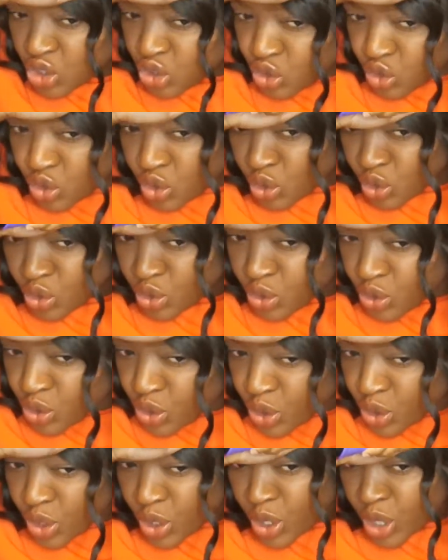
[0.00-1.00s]
You know,
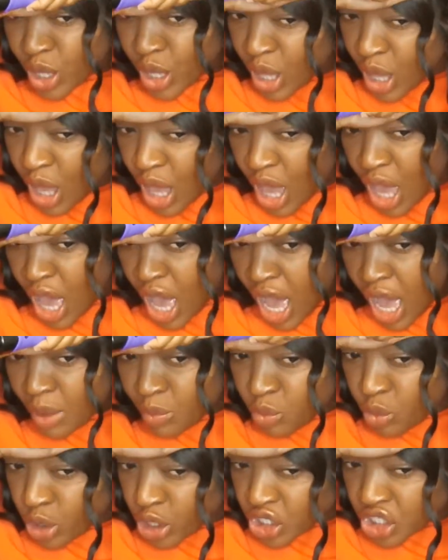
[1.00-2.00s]
I'm
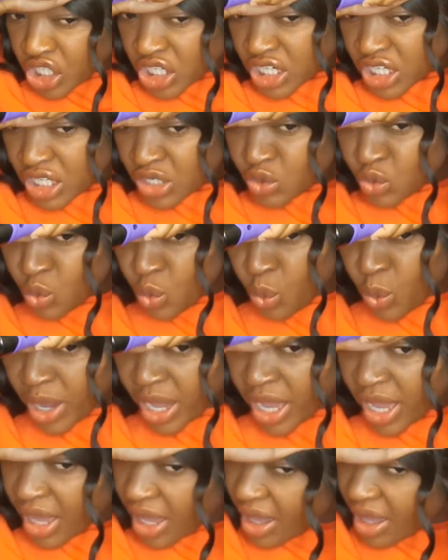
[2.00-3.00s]
questioning
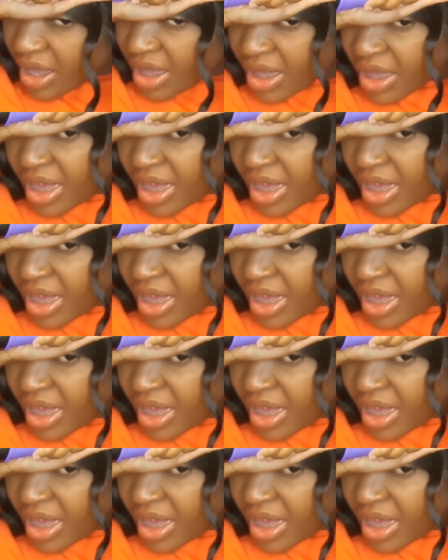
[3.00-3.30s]
where